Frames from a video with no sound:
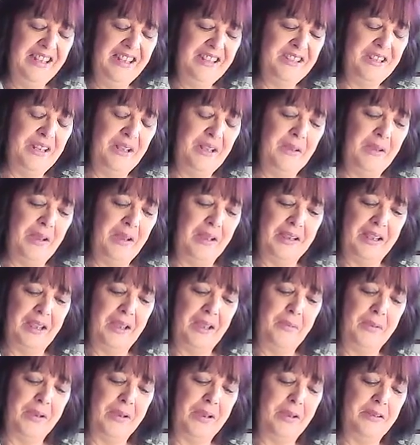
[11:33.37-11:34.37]
So,
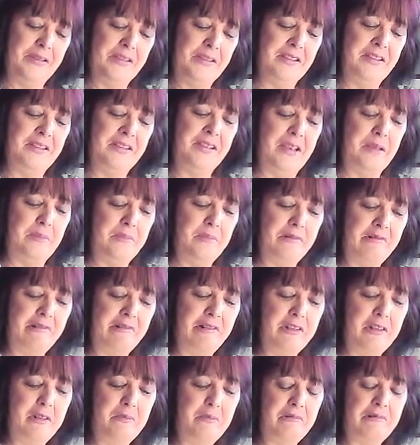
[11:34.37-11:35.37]
okay, we're going to the
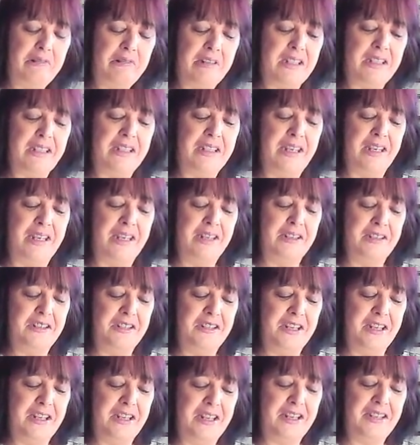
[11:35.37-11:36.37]
Emperor, and your present
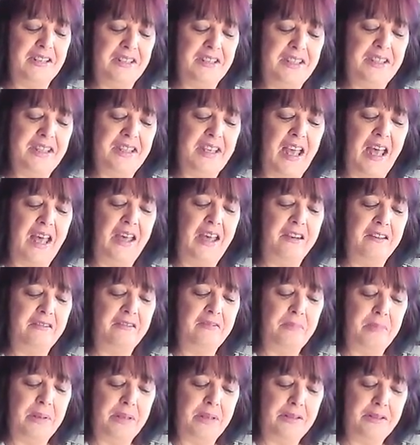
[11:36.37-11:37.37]
energy is the Eight
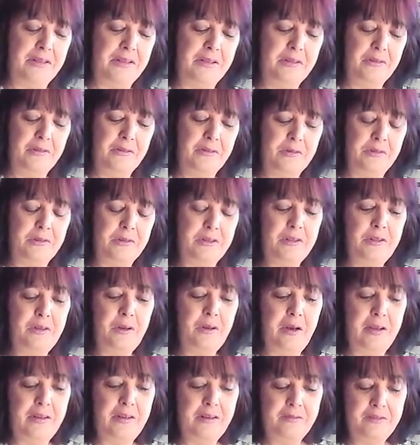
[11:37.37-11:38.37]
of Pentacles,
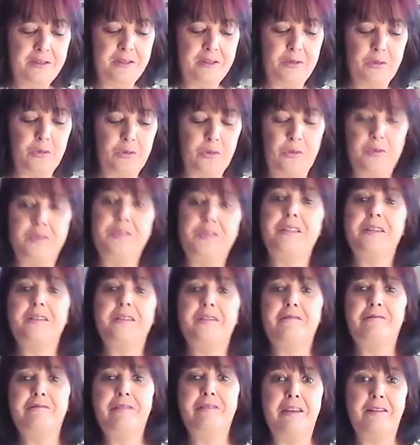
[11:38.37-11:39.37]
Knight of Swords,
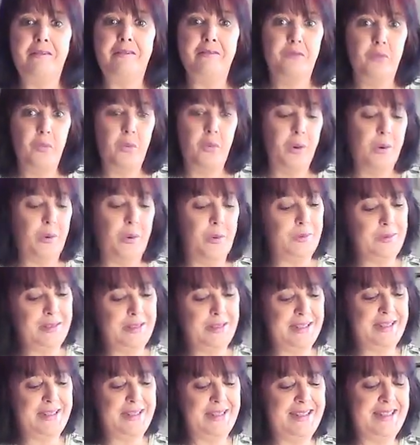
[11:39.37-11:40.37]
Three of
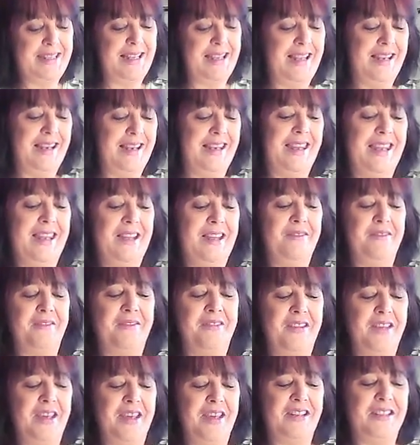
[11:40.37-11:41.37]
Wands. Love
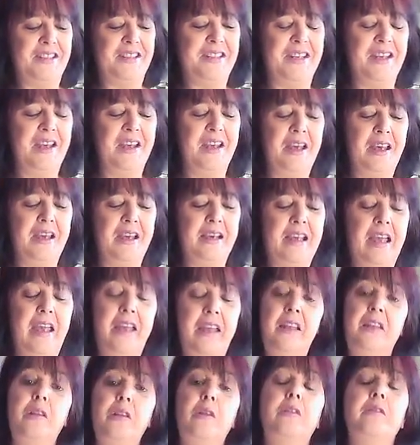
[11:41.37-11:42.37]
that.
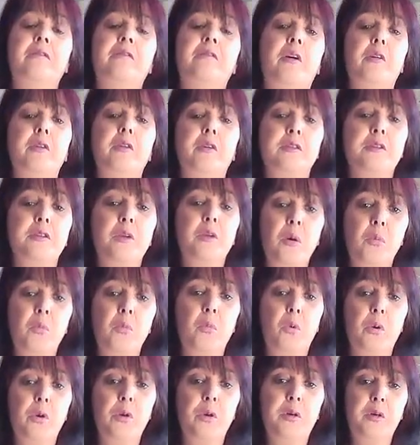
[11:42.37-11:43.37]
Okay, a lot of focus
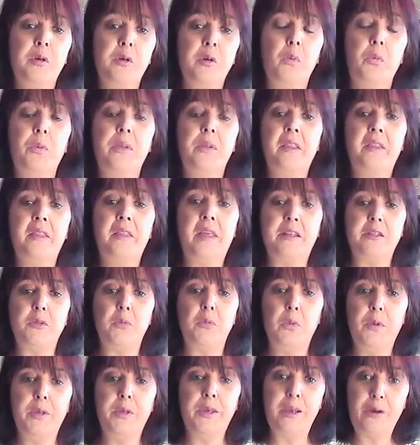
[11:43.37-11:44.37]
on work, whether
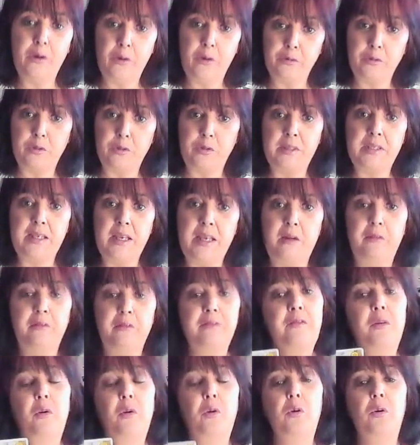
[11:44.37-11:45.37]
that's working on
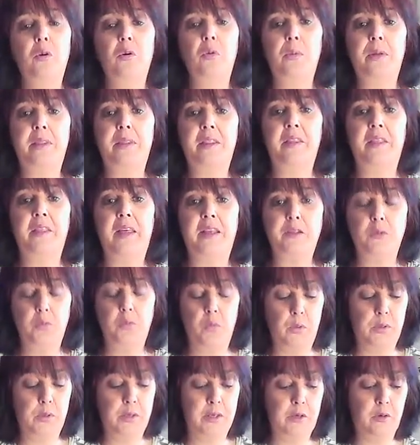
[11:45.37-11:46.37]
yourself or whether
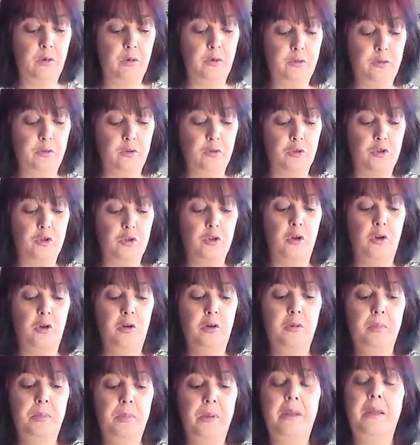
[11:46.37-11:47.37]
that's working on your
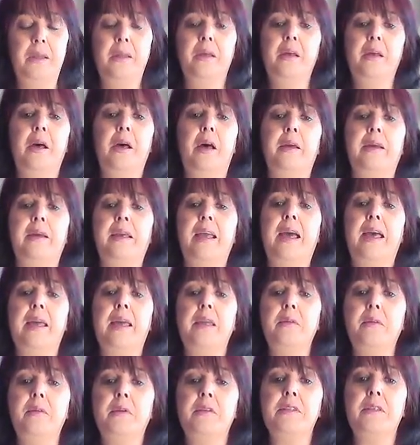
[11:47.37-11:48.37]
job.
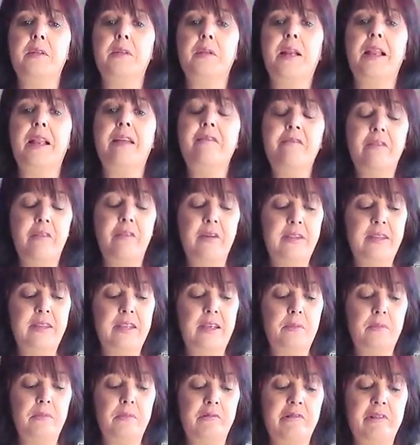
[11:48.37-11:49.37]
Okay, because they're clarifying
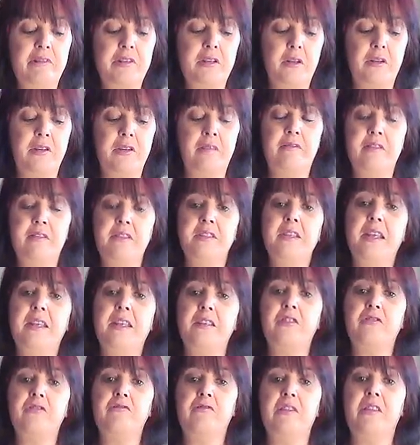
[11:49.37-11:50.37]
the Emperor, so there is
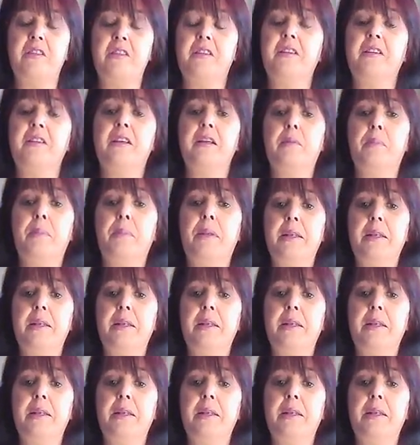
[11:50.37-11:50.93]
that strength and